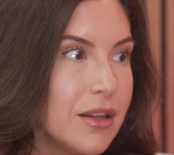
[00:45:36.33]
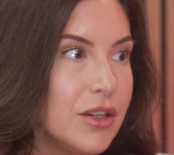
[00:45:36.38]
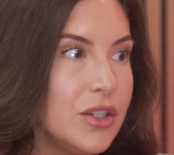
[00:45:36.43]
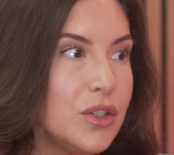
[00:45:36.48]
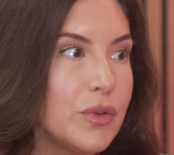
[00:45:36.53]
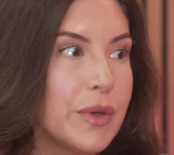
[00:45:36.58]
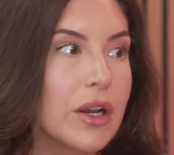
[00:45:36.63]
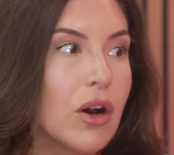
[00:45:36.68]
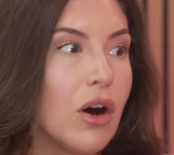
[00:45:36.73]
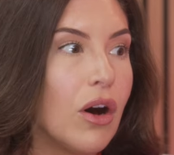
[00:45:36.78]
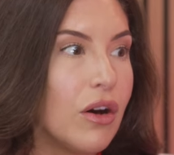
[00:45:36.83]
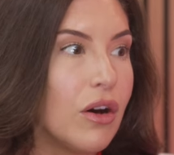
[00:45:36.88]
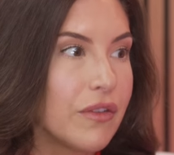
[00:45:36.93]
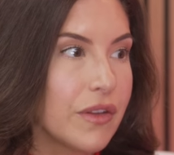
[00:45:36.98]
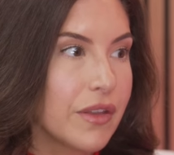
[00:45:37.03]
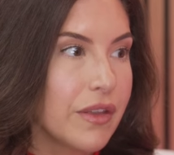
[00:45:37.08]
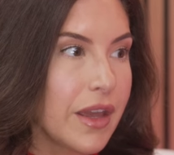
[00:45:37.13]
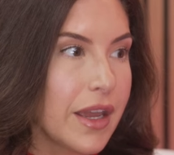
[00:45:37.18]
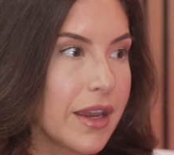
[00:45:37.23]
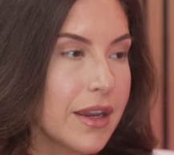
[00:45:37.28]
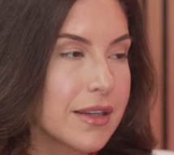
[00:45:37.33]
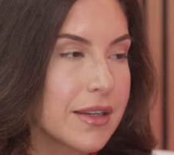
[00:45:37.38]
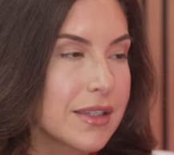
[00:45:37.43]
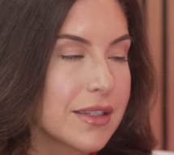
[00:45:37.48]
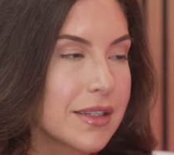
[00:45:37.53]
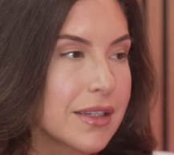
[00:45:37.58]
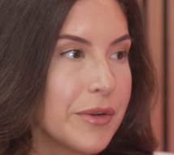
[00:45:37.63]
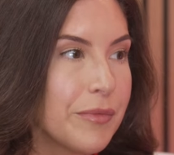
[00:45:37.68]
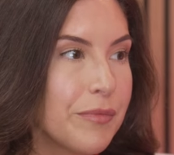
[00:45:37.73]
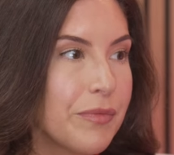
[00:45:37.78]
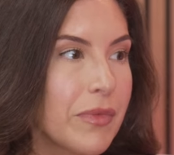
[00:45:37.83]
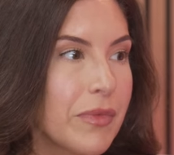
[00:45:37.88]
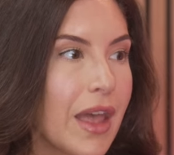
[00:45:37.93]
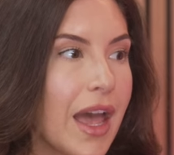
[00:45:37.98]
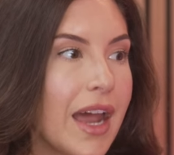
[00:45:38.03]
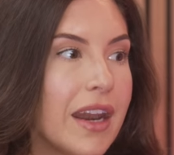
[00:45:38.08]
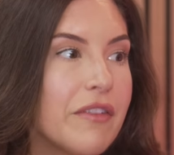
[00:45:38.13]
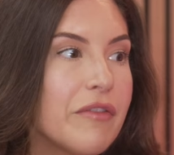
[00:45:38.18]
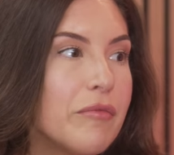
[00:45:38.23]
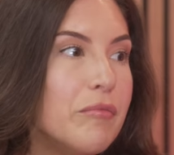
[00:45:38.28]
doing all the things.
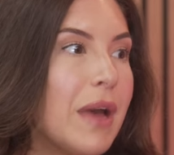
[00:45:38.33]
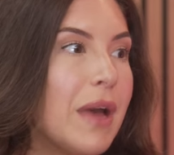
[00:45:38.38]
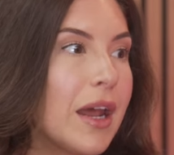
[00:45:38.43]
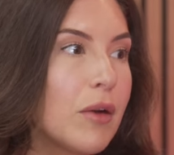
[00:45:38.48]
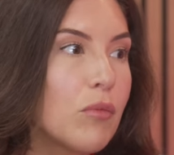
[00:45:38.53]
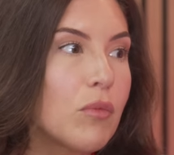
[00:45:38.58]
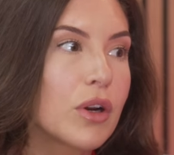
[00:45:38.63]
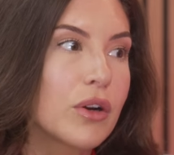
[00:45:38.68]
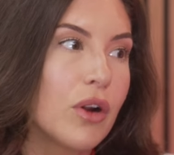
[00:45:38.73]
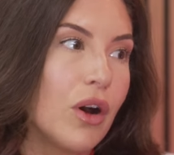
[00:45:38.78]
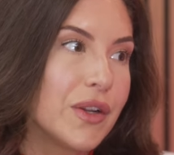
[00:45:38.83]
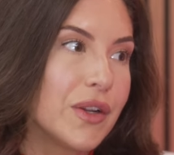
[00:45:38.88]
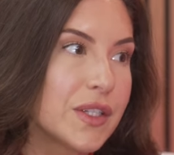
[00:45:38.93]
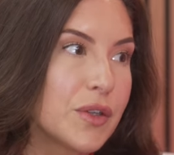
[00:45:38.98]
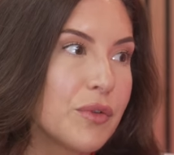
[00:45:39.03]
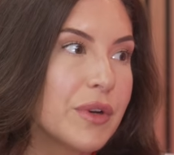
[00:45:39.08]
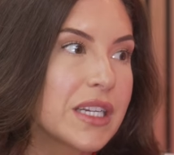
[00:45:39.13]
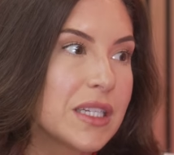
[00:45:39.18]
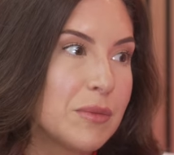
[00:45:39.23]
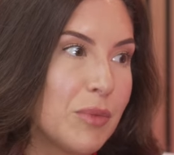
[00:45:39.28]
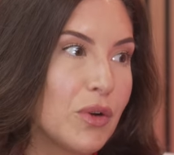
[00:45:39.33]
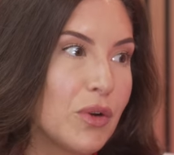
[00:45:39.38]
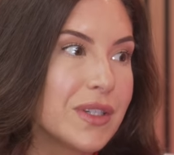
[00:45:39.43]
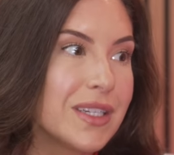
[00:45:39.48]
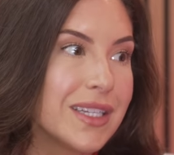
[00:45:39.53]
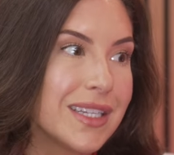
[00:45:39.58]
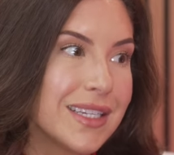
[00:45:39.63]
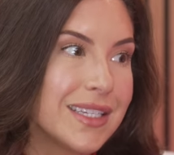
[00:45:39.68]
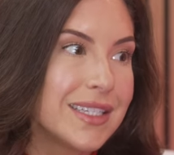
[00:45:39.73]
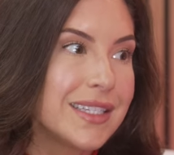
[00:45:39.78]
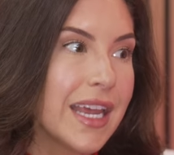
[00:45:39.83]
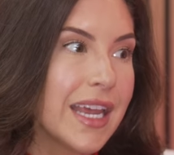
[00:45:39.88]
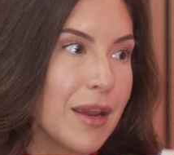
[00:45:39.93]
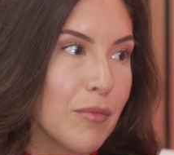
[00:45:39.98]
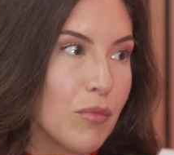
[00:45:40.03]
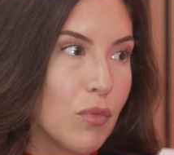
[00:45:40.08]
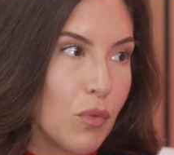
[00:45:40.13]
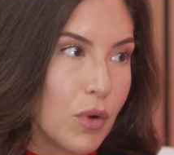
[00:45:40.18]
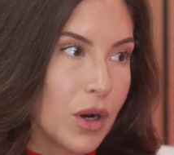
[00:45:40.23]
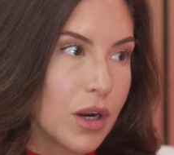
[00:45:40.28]
And if men weren't also exposed to the
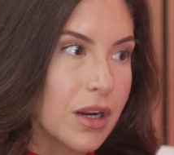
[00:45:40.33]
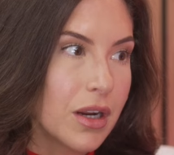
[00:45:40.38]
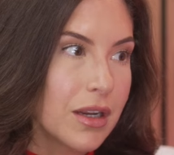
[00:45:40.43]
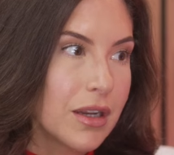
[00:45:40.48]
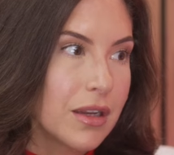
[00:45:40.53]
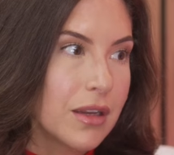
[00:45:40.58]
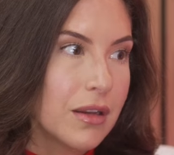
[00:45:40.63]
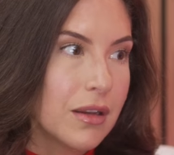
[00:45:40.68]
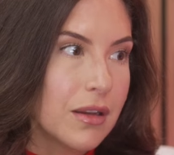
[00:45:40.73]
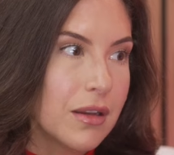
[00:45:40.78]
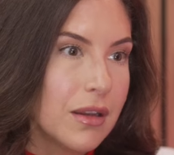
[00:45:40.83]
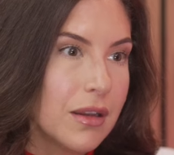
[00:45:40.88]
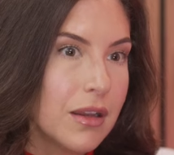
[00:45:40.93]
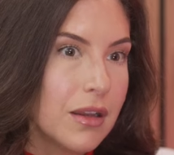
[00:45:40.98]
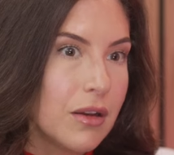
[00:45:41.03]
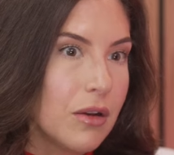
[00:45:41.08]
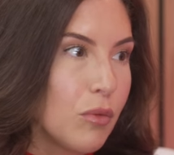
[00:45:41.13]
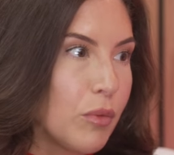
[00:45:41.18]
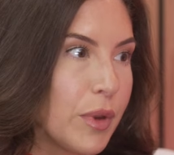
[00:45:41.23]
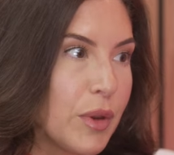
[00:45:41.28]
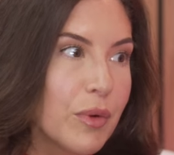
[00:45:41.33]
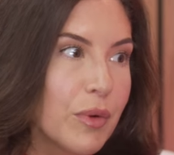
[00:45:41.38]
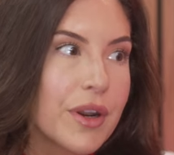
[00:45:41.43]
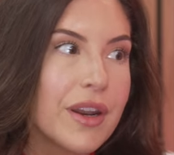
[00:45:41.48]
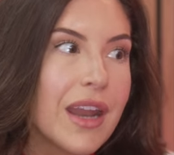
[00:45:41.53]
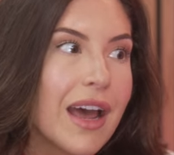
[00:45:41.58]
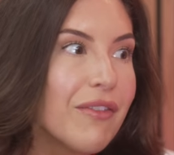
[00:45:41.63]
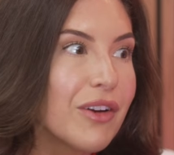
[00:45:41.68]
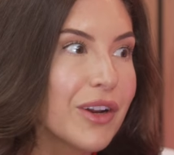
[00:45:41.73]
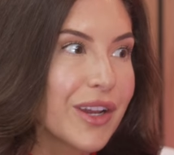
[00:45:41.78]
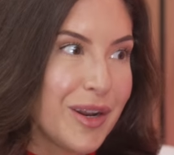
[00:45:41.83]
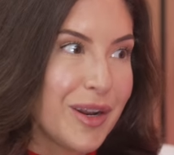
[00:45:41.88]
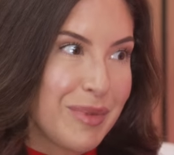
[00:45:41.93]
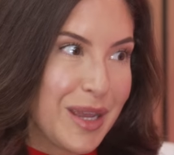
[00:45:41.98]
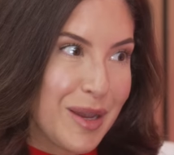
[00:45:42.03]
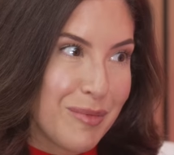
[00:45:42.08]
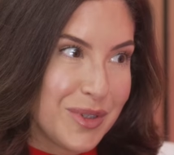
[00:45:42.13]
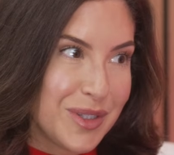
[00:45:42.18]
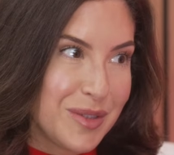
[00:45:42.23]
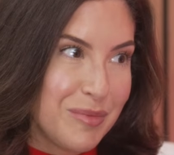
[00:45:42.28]
same work, we were never going to be
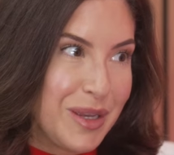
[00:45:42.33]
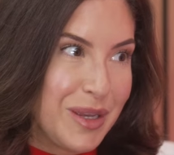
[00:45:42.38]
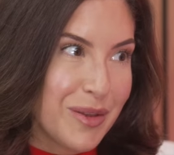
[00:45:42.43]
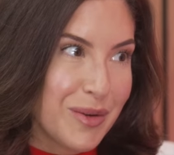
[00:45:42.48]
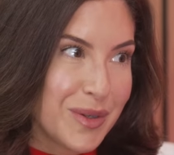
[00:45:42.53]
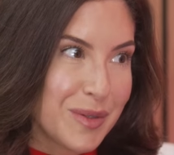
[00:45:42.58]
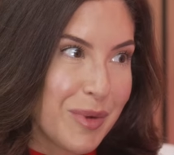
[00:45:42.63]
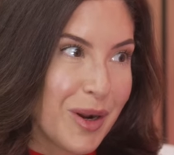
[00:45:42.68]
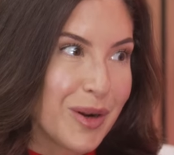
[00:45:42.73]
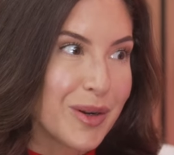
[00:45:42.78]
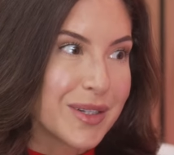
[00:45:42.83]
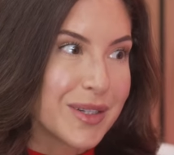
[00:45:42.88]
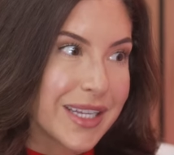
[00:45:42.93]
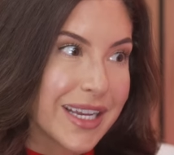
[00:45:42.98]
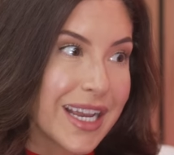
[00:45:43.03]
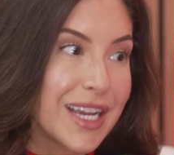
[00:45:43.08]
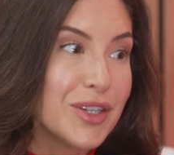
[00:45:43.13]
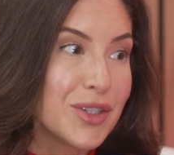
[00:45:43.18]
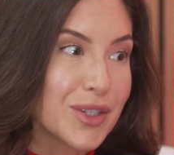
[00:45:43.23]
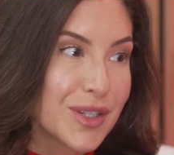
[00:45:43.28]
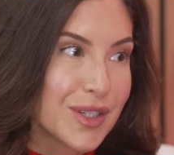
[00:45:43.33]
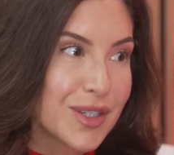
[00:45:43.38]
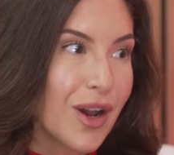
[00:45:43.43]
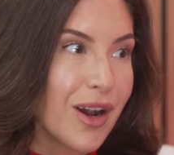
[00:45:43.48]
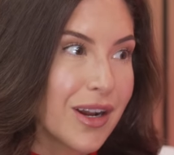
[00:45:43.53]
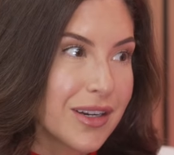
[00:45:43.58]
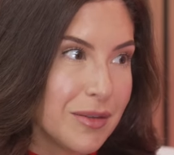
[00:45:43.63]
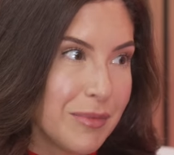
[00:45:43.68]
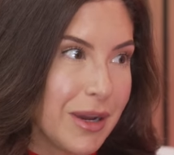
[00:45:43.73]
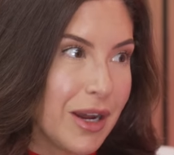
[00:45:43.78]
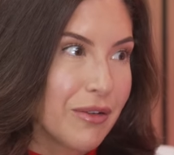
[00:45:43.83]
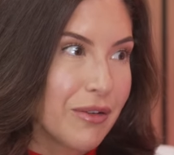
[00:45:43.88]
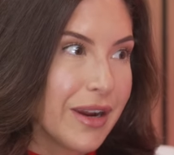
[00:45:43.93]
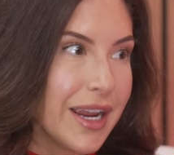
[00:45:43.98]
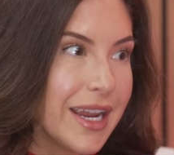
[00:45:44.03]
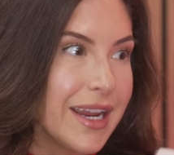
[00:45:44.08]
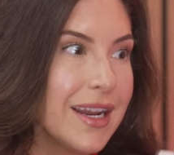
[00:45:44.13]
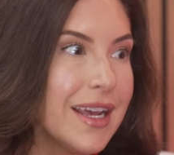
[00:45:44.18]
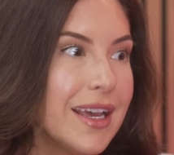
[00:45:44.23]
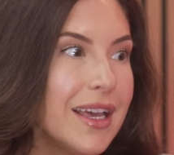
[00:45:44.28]
able to be those partners like I just talked about,
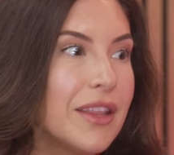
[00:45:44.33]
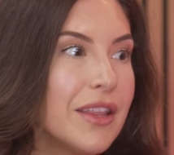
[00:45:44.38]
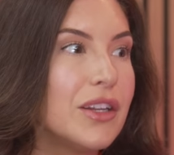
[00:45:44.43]
right?